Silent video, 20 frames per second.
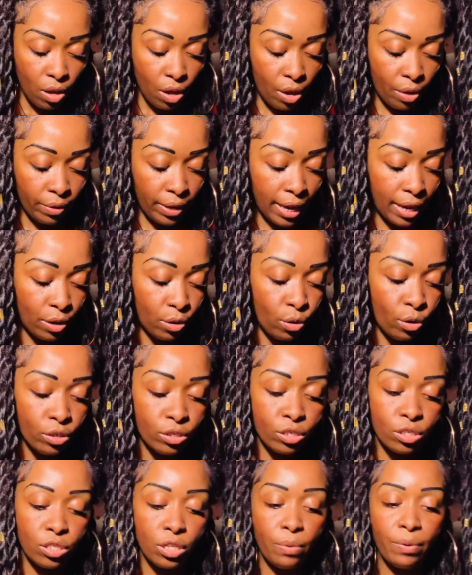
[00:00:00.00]
Okay,
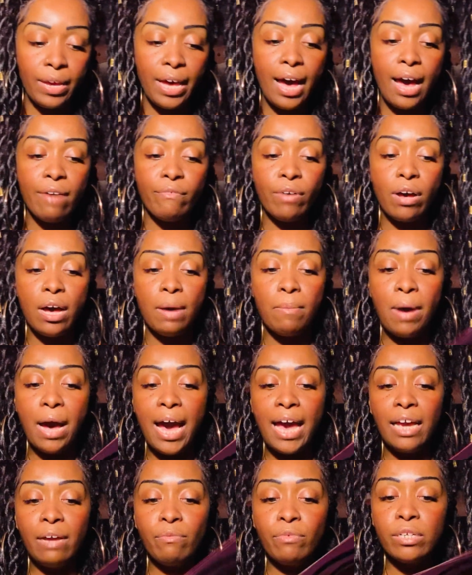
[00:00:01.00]
gorgeous. So we have, um,
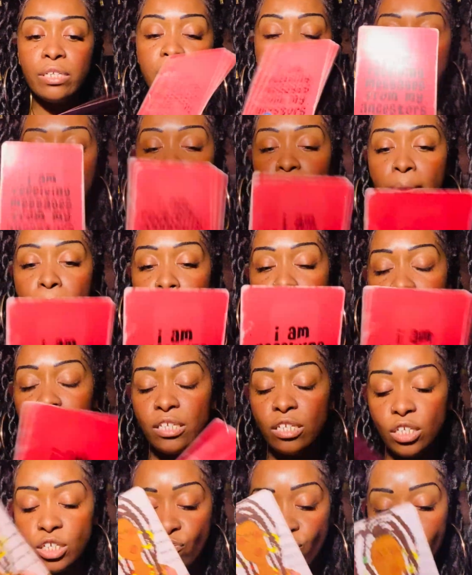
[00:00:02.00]
I am receiving
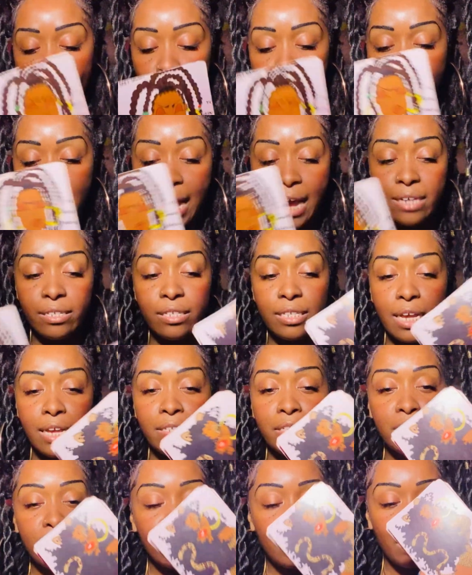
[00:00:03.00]
messages from my
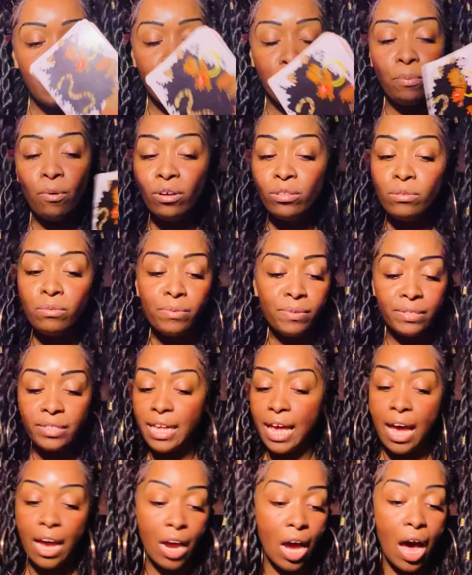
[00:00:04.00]
ancestors. And at the bottom of the
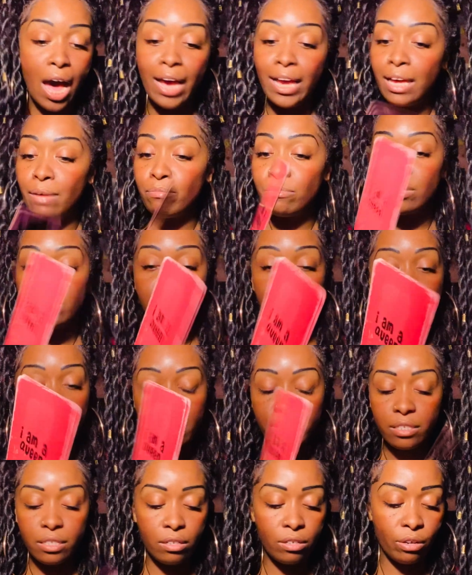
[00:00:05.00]
deck, I am
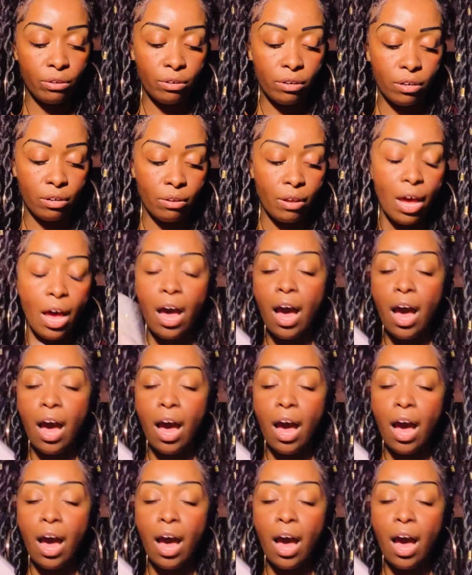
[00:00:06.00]
sass. No, no, no.